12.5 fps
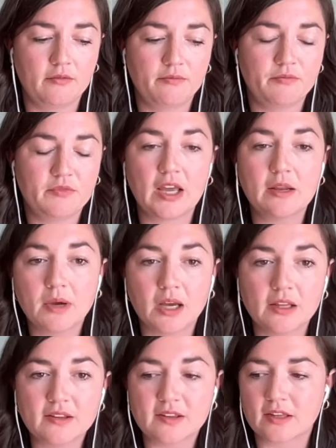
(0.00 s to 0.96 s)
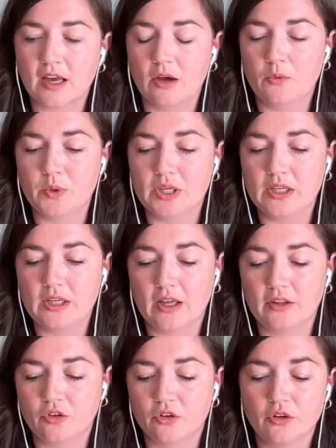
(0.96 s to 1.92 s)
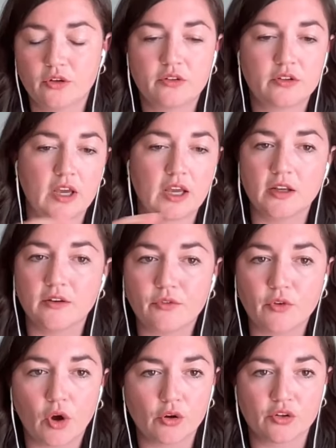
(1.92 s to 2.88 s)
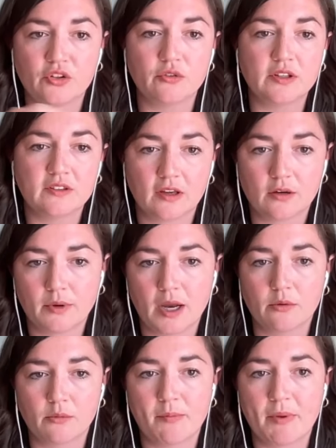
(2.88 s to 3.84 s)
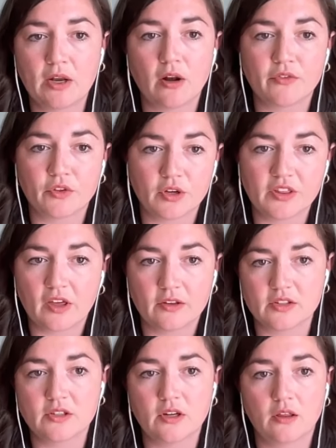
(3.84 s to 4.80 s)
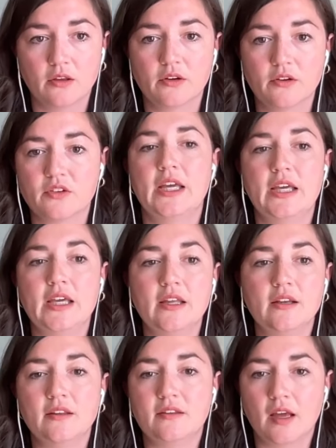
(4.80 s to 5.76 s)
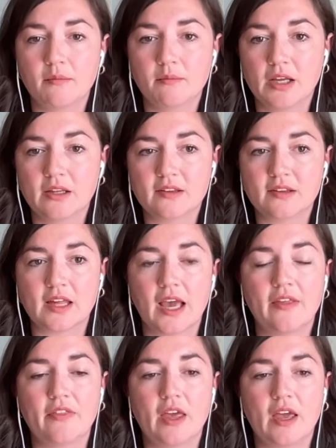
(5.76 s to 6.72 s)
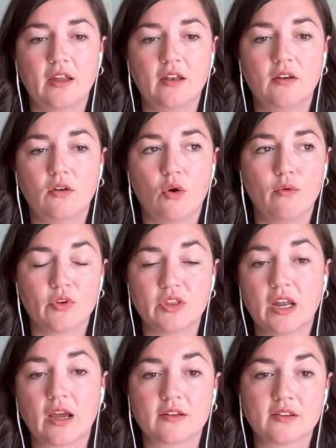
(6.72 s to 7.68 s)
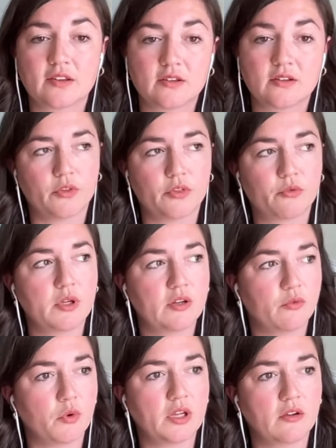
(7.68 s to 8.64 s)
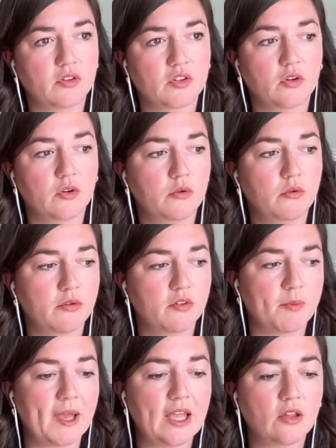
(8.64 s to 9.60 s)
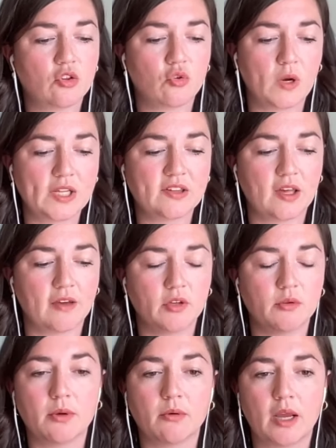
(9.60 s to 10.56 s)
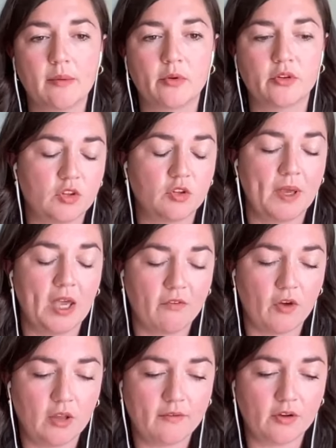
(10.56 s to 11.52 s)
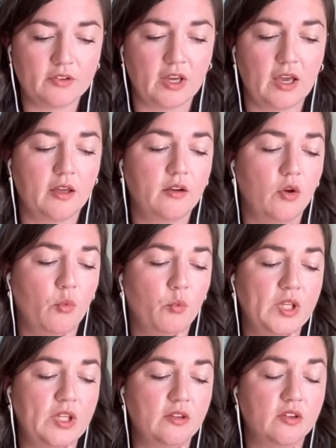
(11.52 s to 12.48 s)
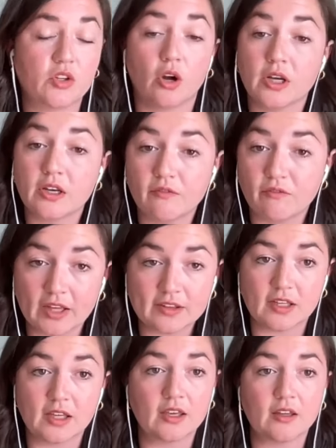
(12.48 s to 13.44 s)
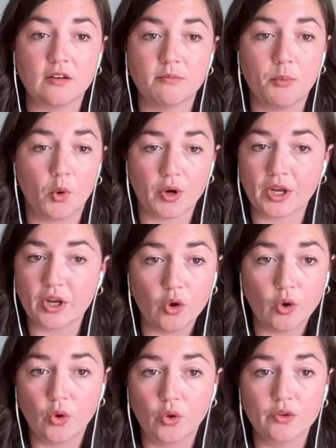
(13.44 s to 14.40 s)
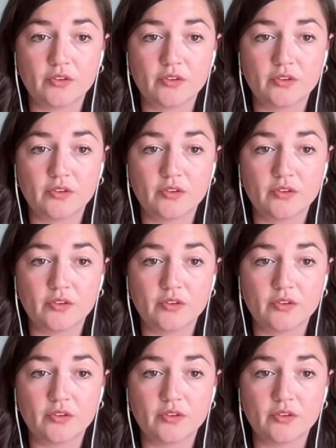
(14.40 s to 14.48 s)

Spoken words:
10 months, we had turned kind of our student debt around. We paid off $30,000 in 10 months. And then over the next 3 to 4 years, so it was by age 27, we were able to pay off all of our debt. We started investing in boring old